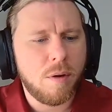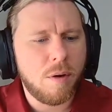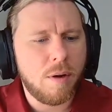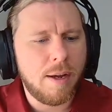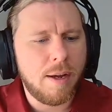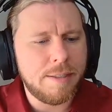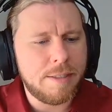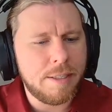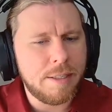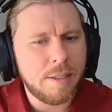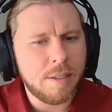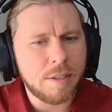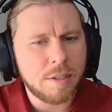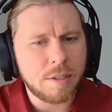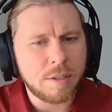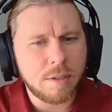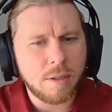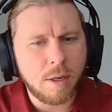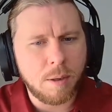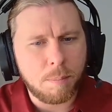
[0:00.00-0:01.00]

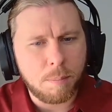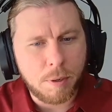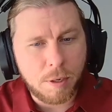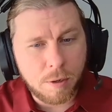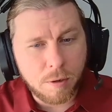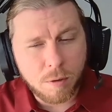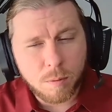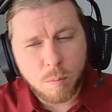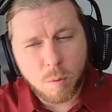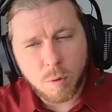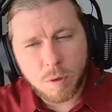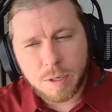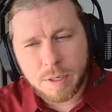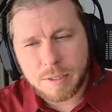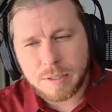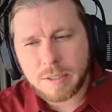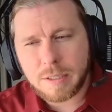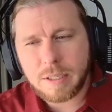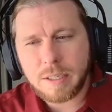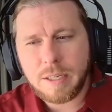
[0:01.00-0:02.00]
ideas appear more
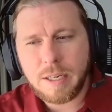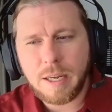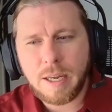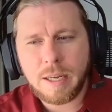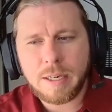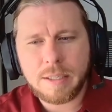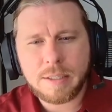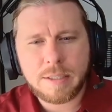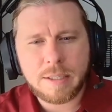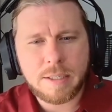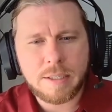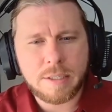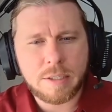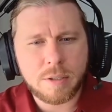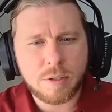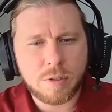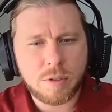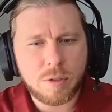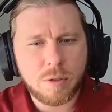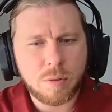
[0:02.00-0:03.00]
easily and it's
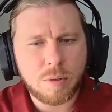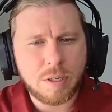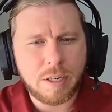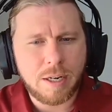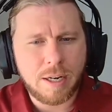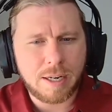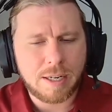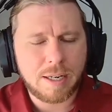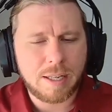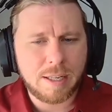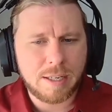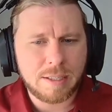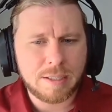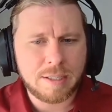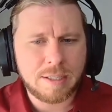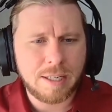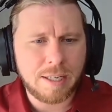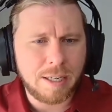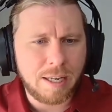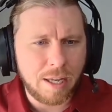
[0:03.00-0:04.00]
easier to connect
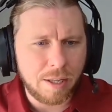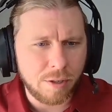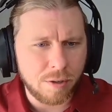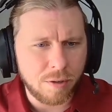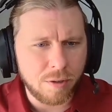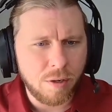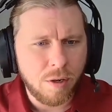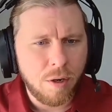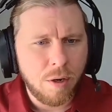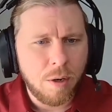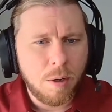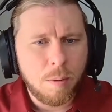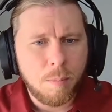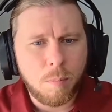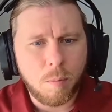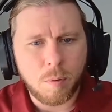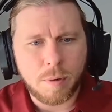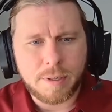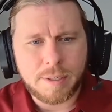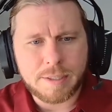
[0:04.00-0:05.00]
things together
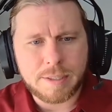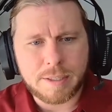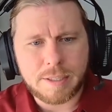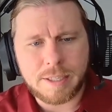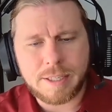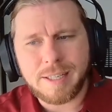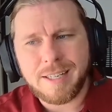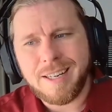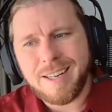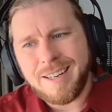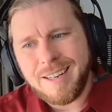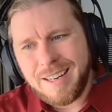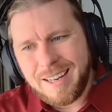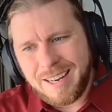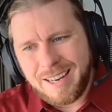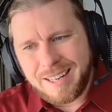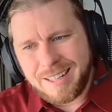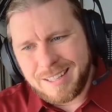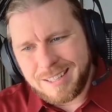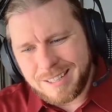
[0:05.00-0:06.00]
more easily.
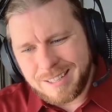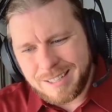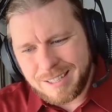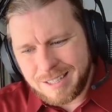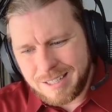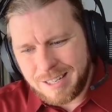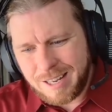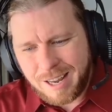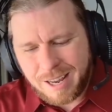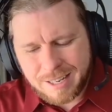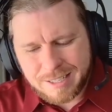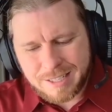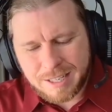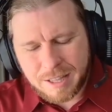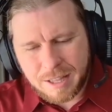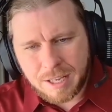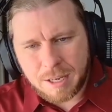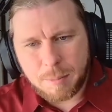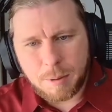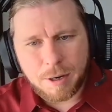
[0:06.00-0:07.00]
And as I
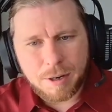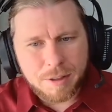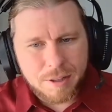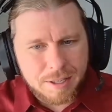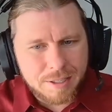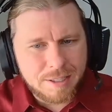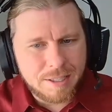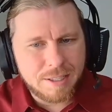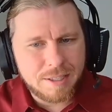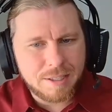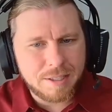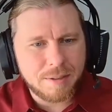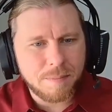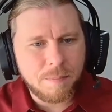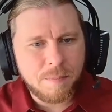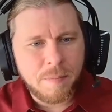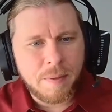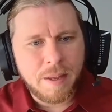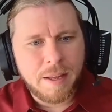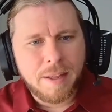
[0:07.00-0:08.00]
think about it, this
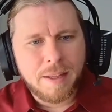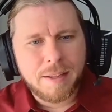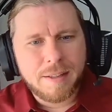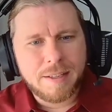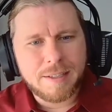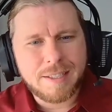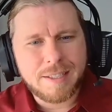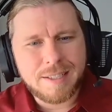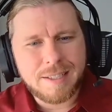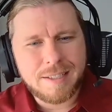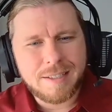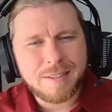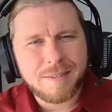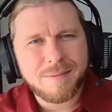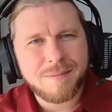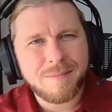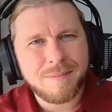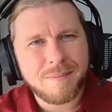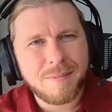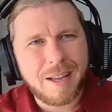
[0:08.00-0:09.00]
isn't,
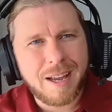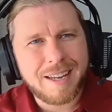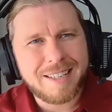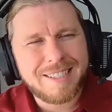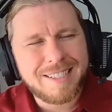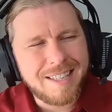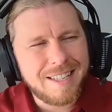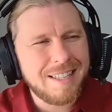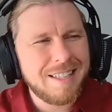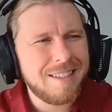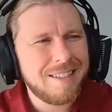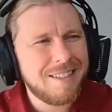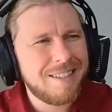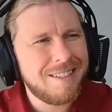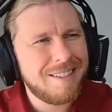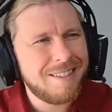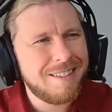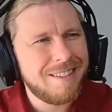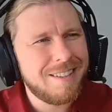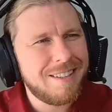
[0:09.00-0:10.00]

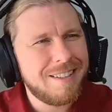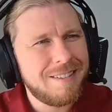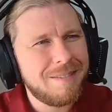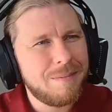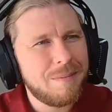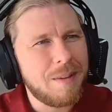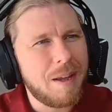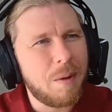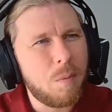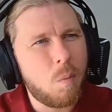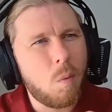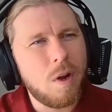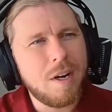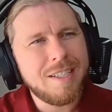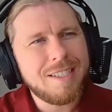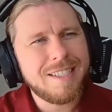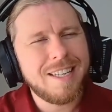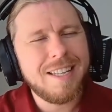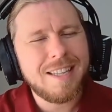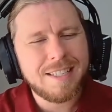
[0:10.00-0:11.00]
I want
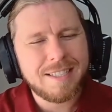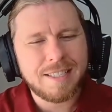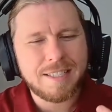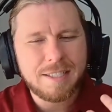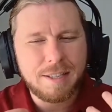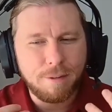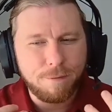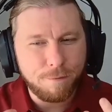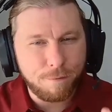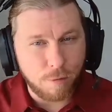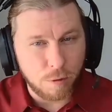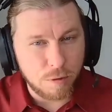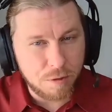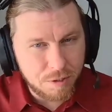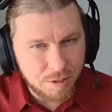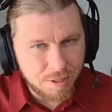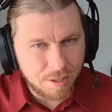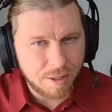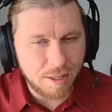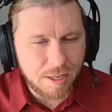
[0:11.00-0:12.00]
to say this is the
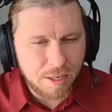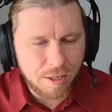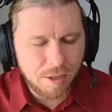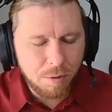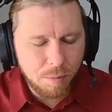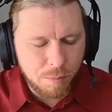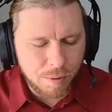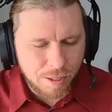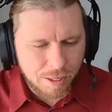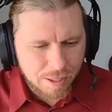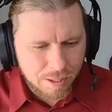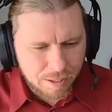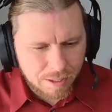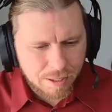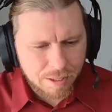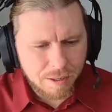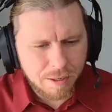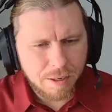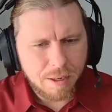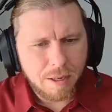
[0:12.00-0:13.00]
first thing you need,